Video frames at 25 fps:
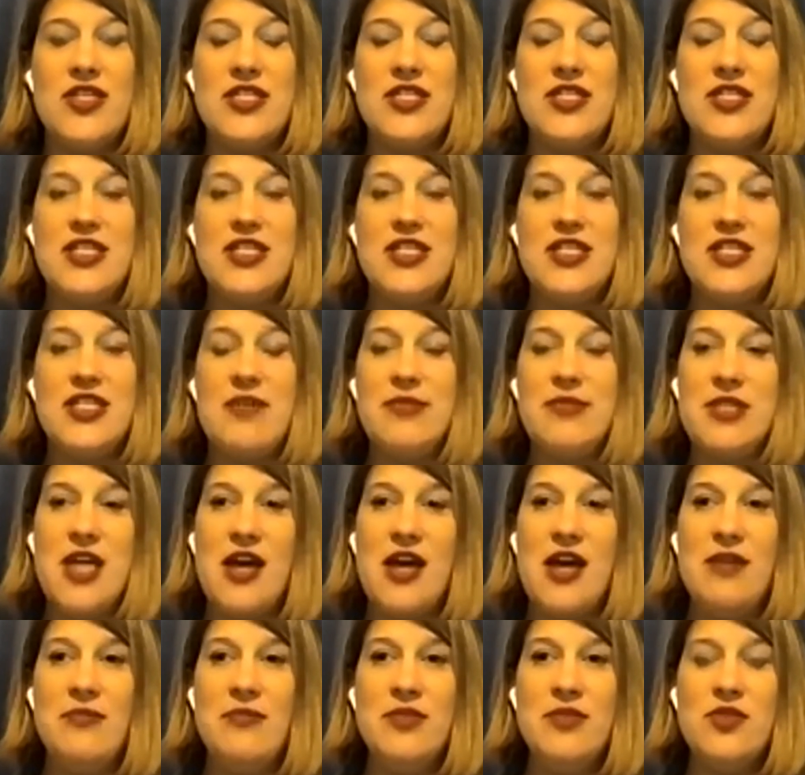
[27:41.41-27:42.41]
at the same
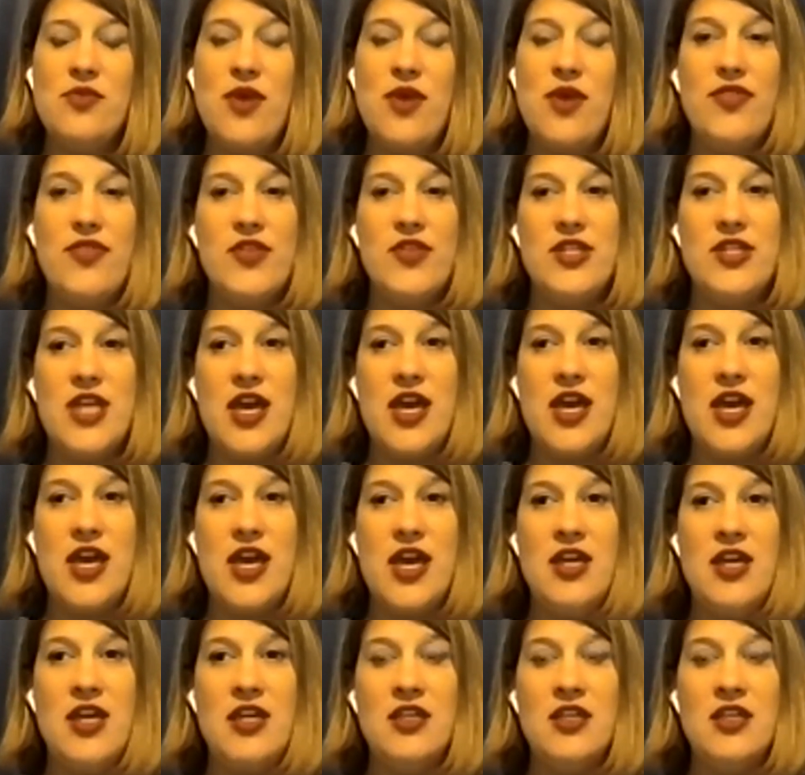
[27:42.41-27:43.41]
times throughout the
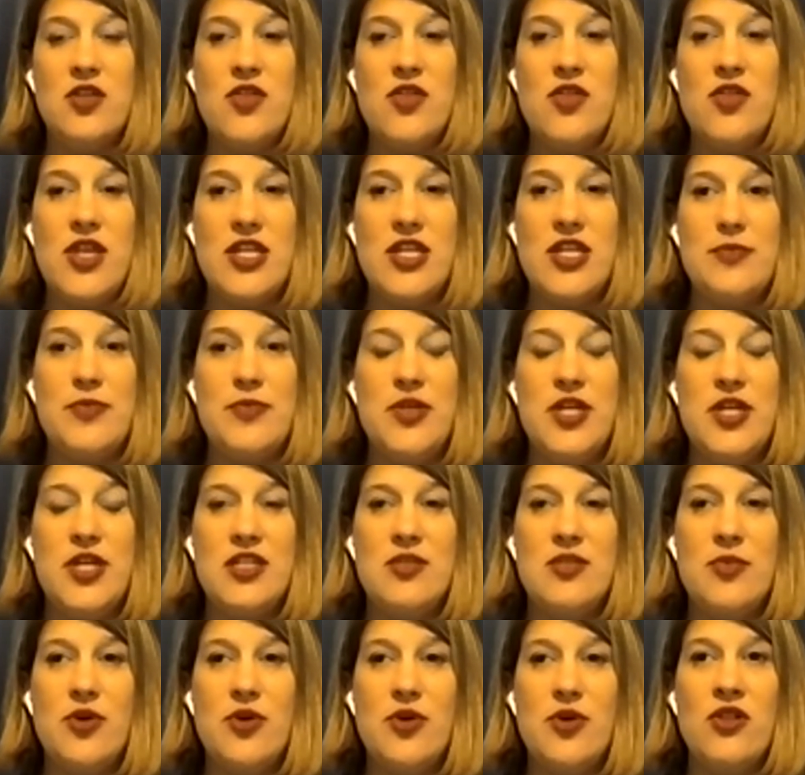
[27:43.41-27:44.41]
day so that it's
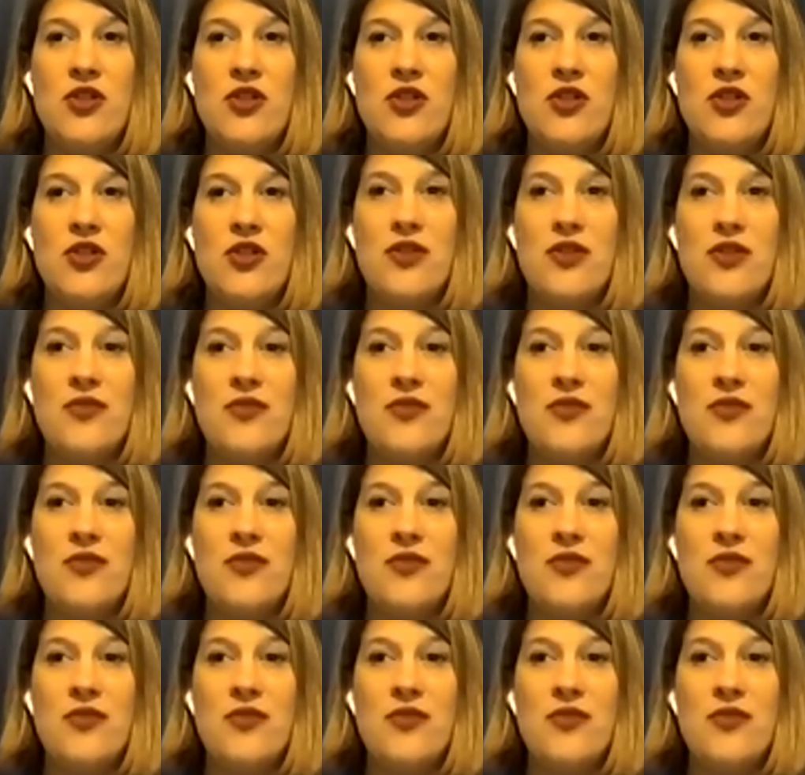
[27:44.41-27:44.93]
predictable.